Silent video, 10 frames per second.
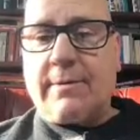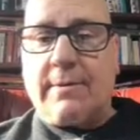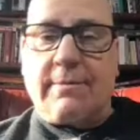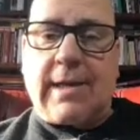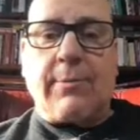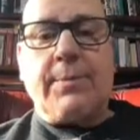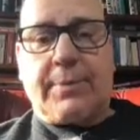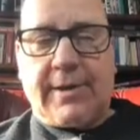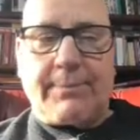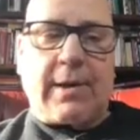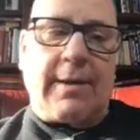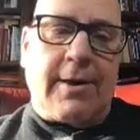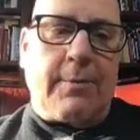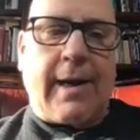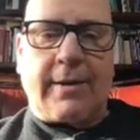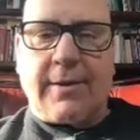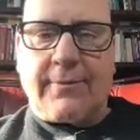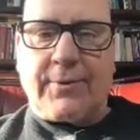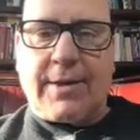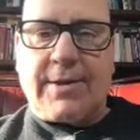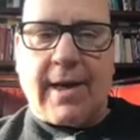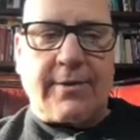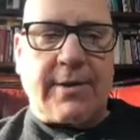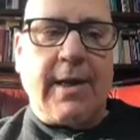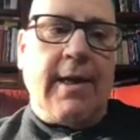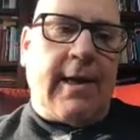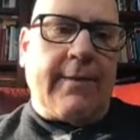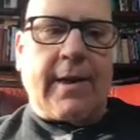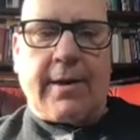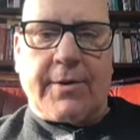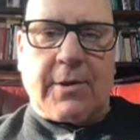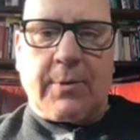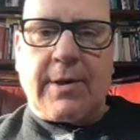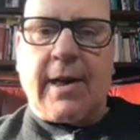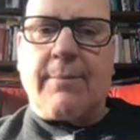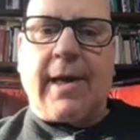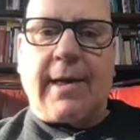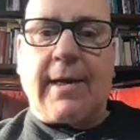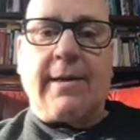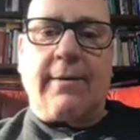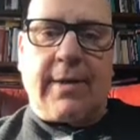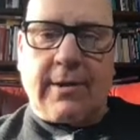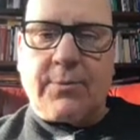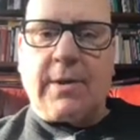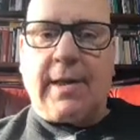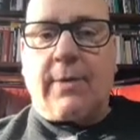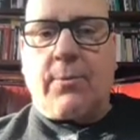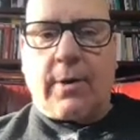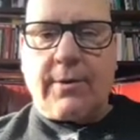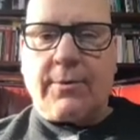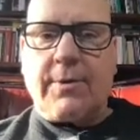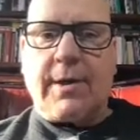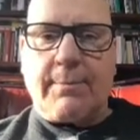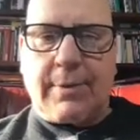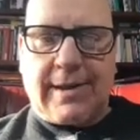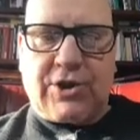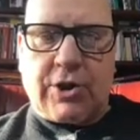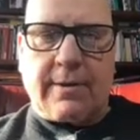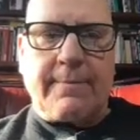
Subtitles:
And that would typically go back to the front desk, and the customer would come back in and things would get worked through to completion.